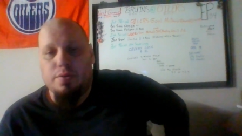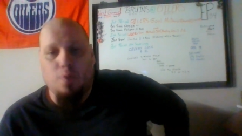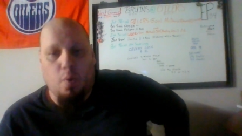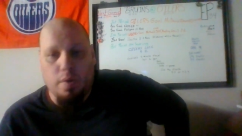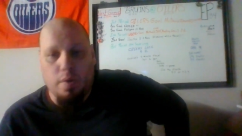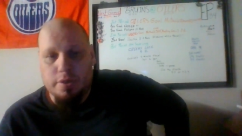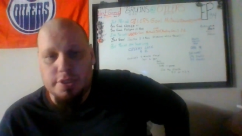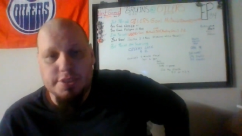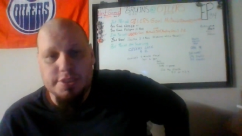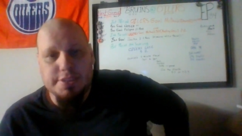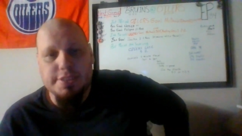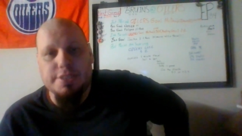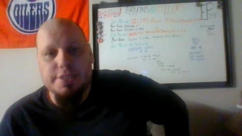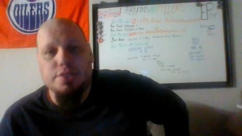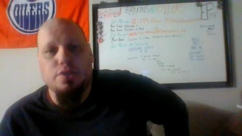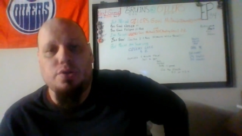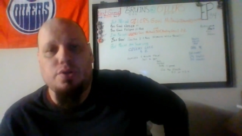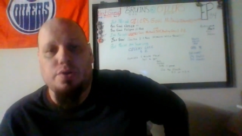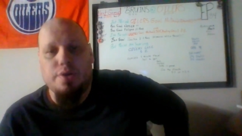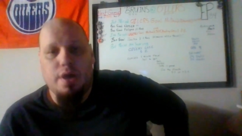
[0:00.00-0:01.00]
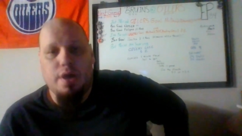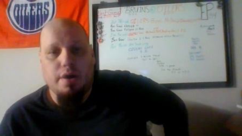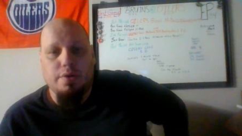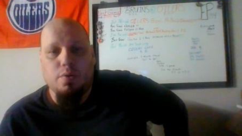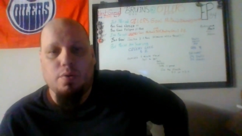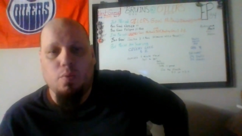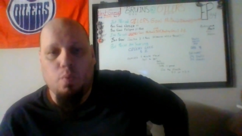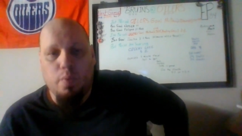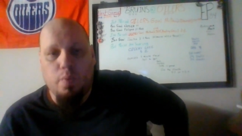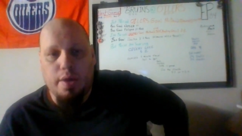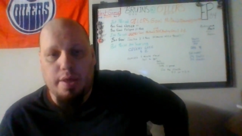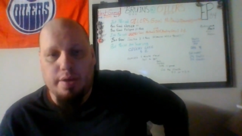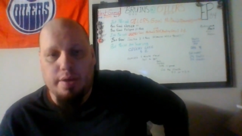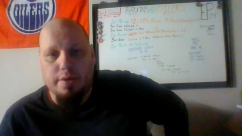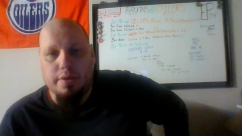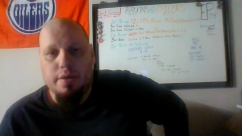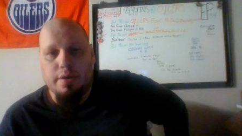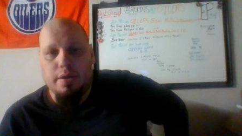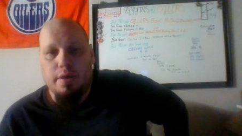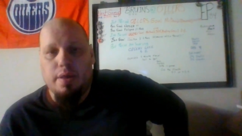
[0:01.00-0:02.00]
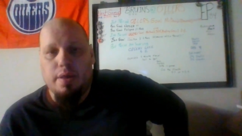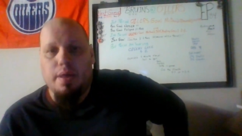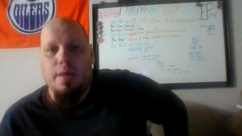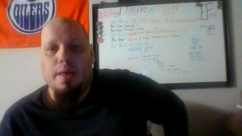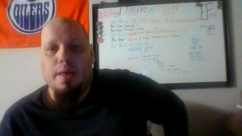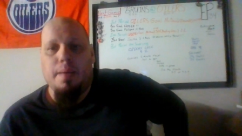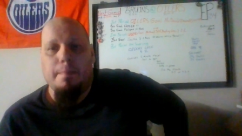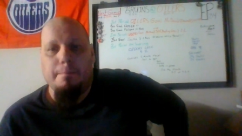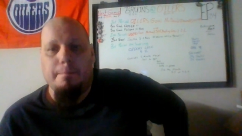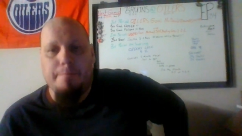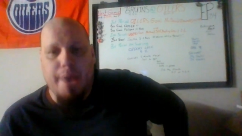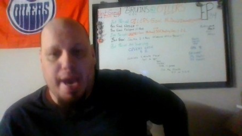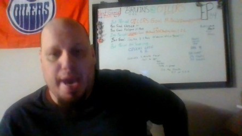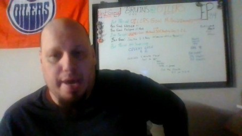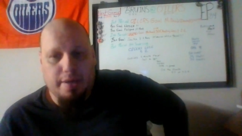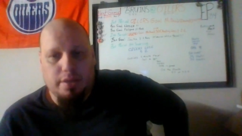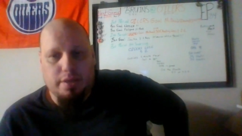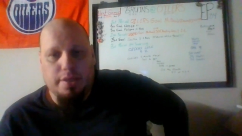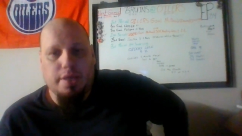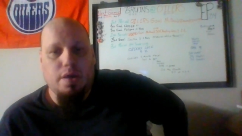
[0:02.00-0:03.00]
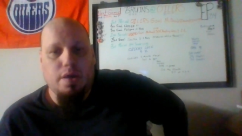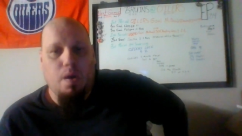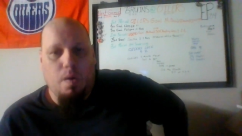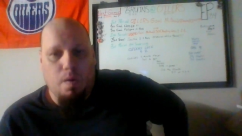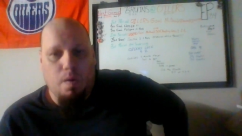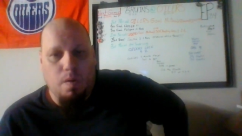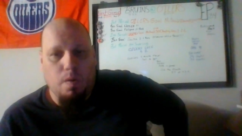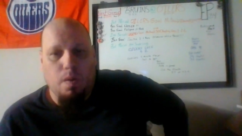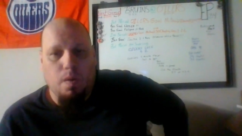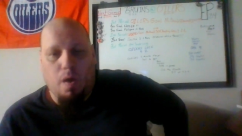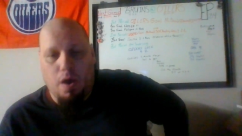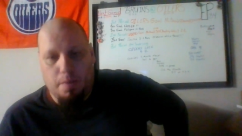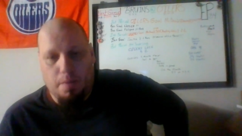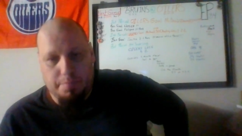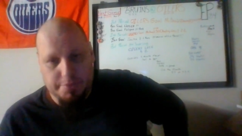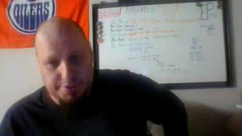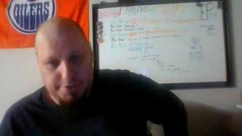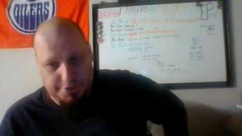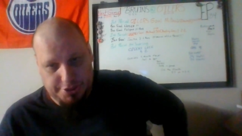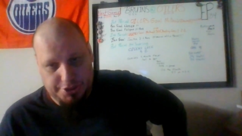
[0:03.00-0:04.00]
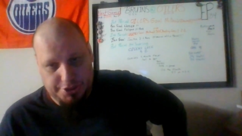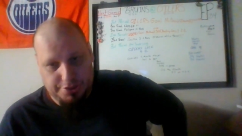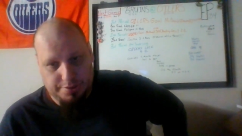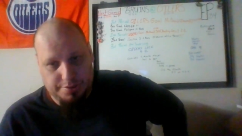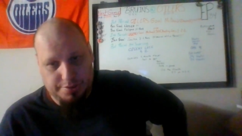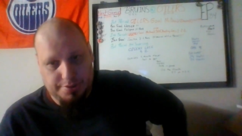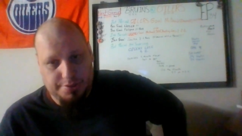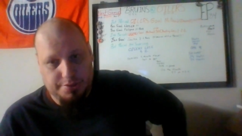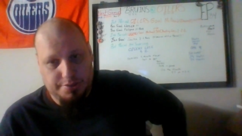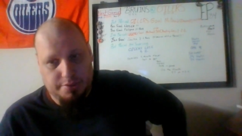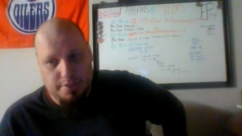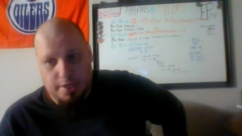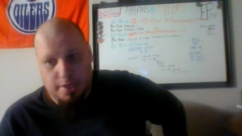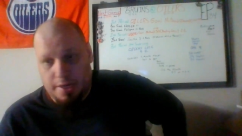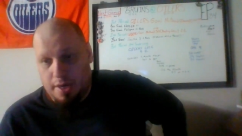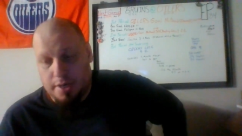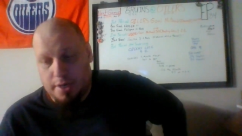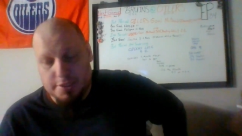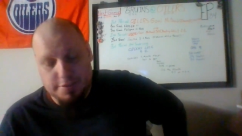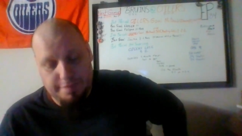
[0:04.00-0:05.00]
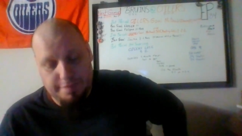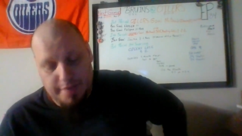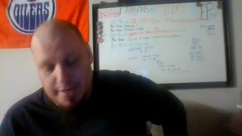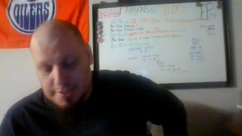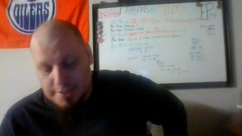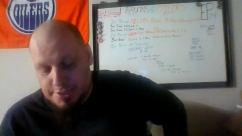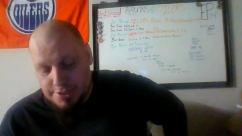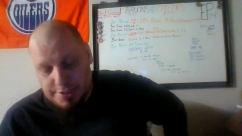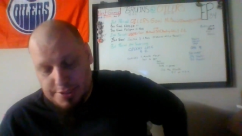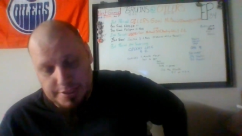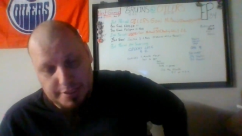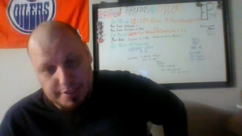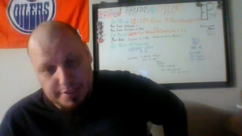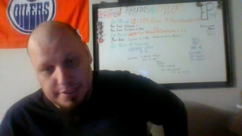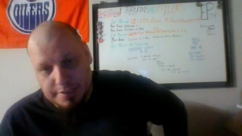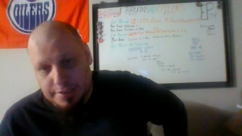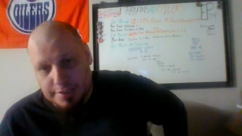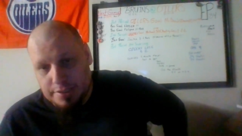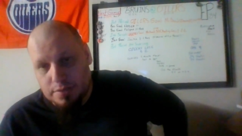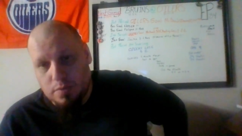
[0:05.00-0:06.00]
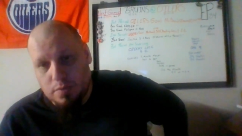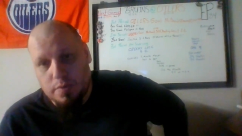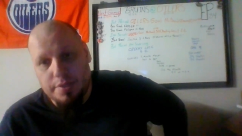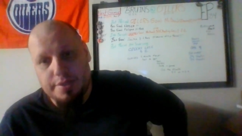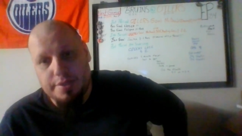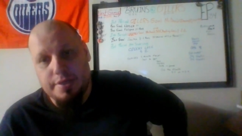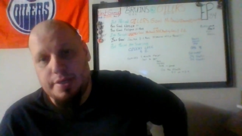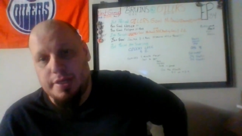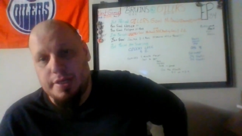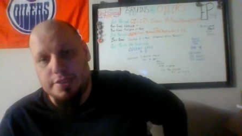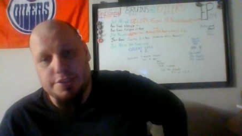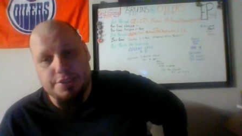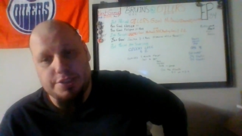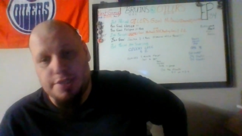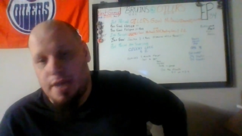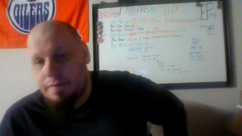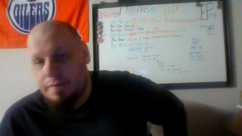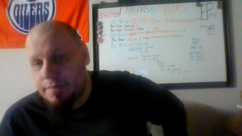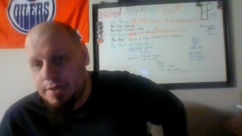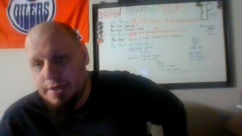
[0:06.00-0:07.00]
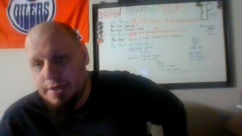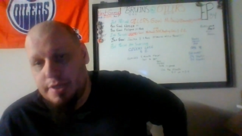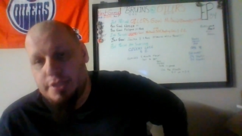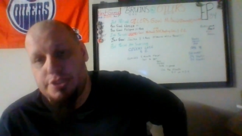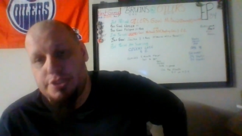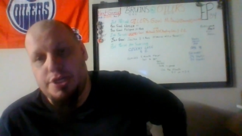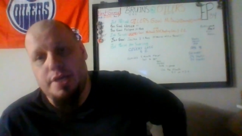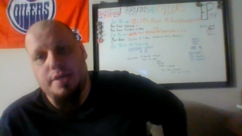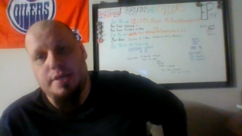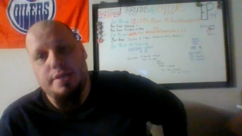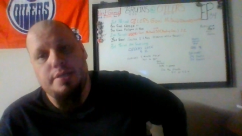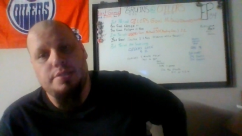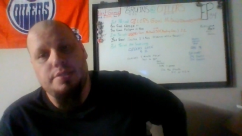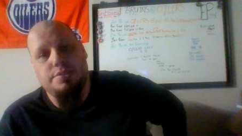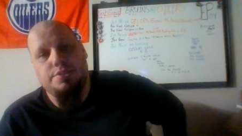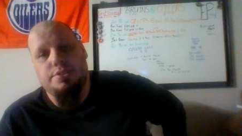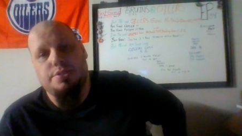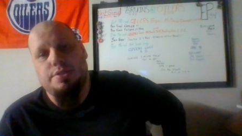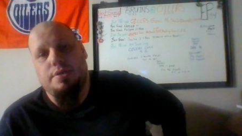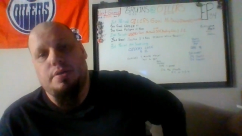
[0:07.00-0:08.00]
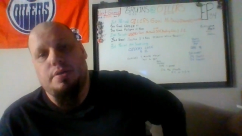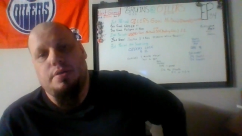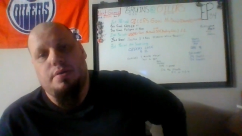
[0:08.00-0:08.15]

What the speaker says: Oilers need to learn how to win battling all oppositions. And us fans just need to deal with it. It's never going to change.